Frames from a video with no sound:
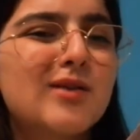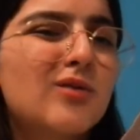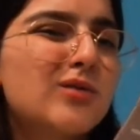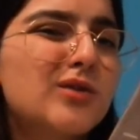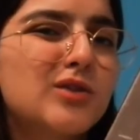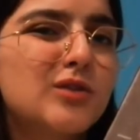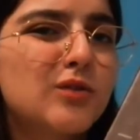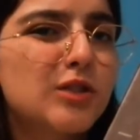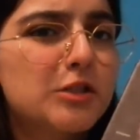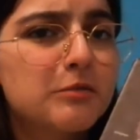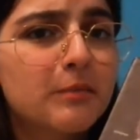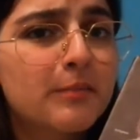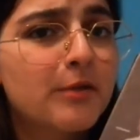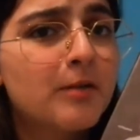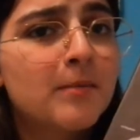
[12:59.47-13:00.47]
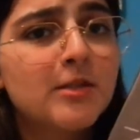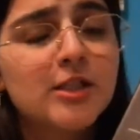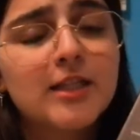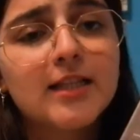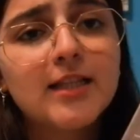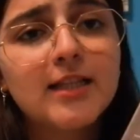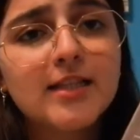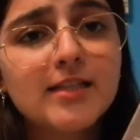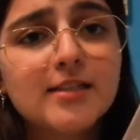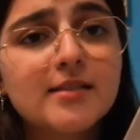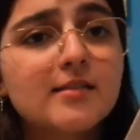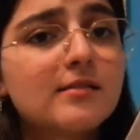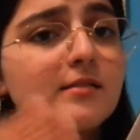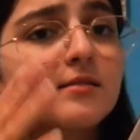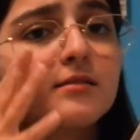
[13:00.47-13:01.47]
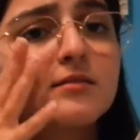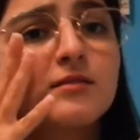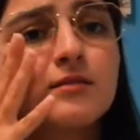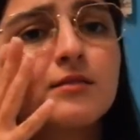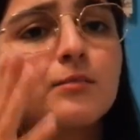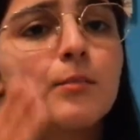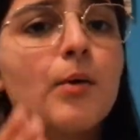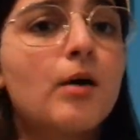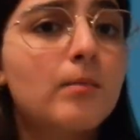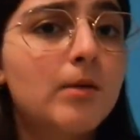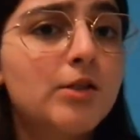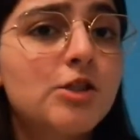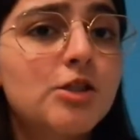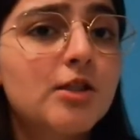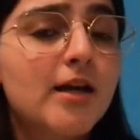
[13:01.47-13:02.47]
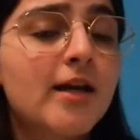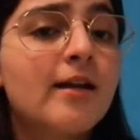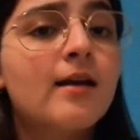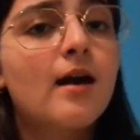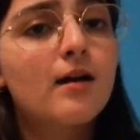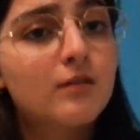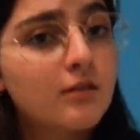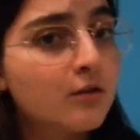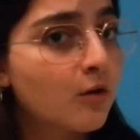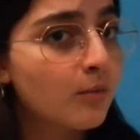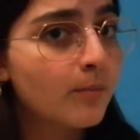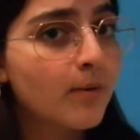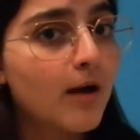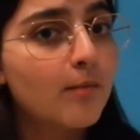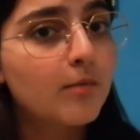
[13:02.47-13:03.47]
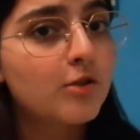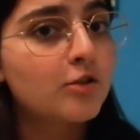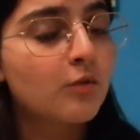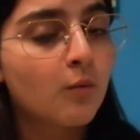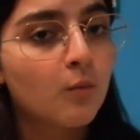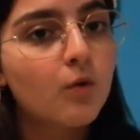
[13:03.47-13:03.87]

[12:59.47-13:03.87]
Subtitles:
All the stories were pretty much like this, published and non-published